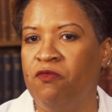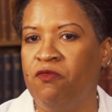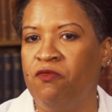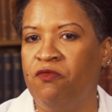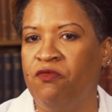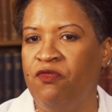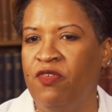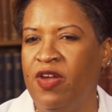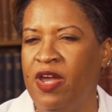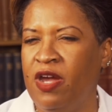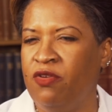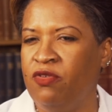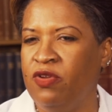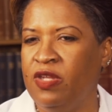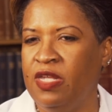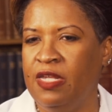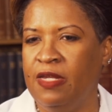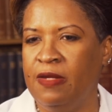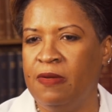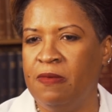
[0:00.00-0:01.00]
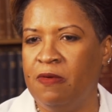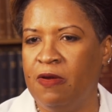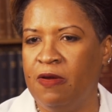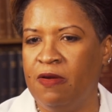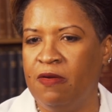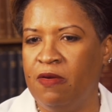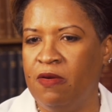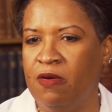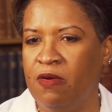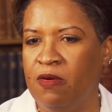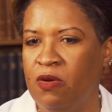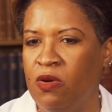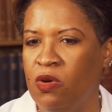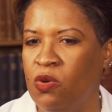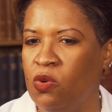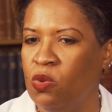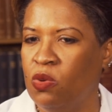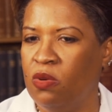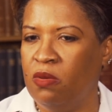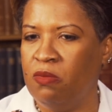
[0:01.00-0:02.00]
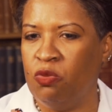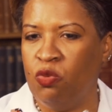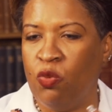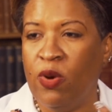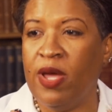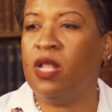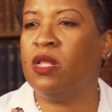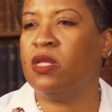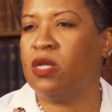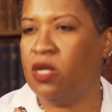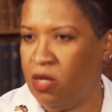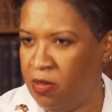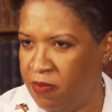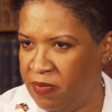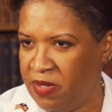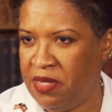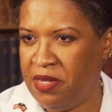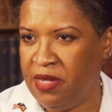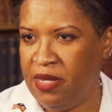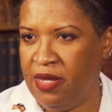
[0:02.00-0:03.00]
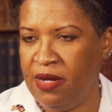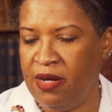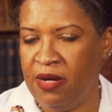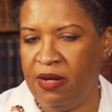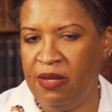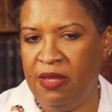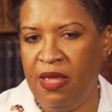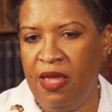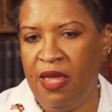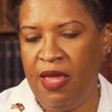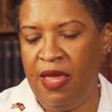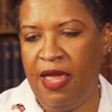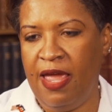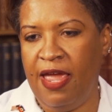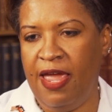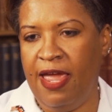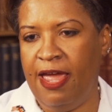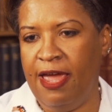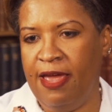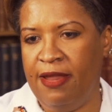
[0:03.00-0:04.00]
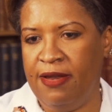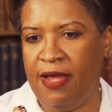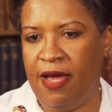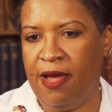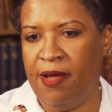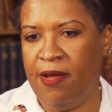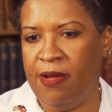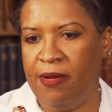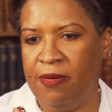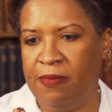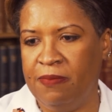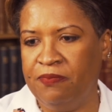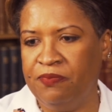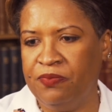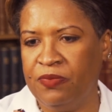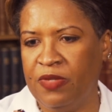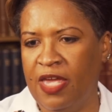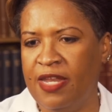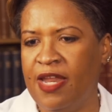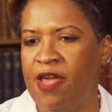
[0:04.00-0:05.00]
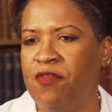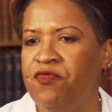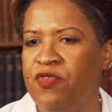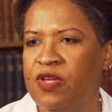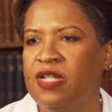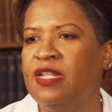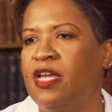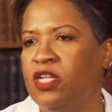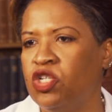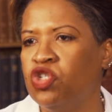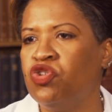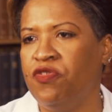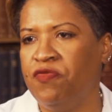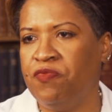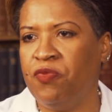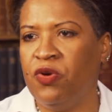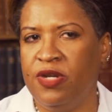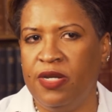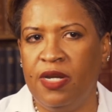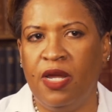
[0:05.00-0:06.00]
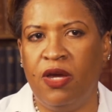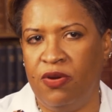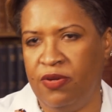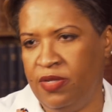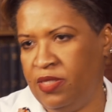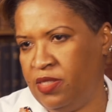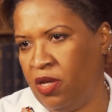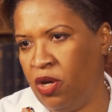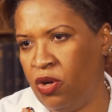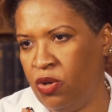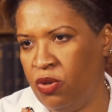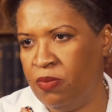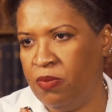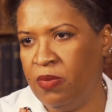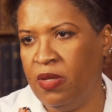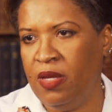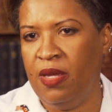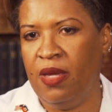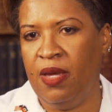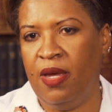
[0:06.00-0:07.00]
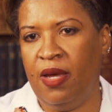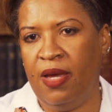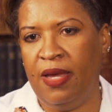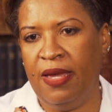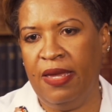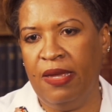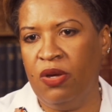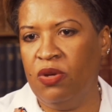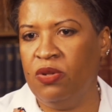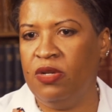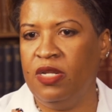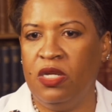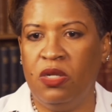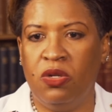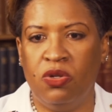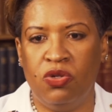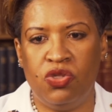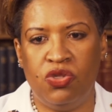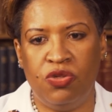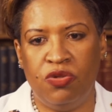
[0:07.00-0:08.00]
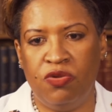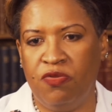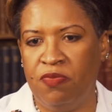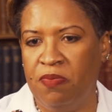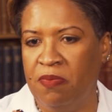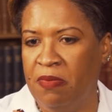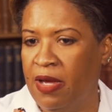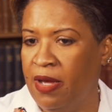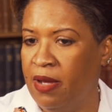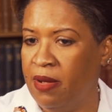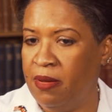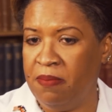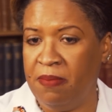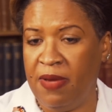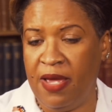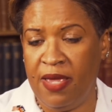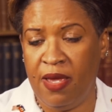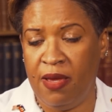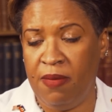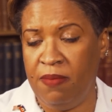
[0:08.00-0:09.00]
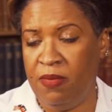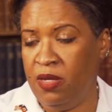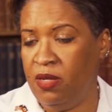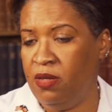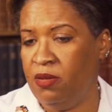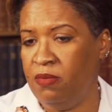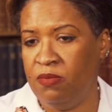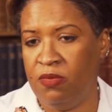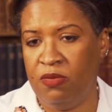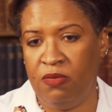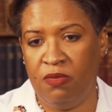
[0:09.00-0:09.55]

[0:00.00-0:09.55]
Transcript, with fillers: very welcome here, and I feel like Shreveport now is home. I only go to Miami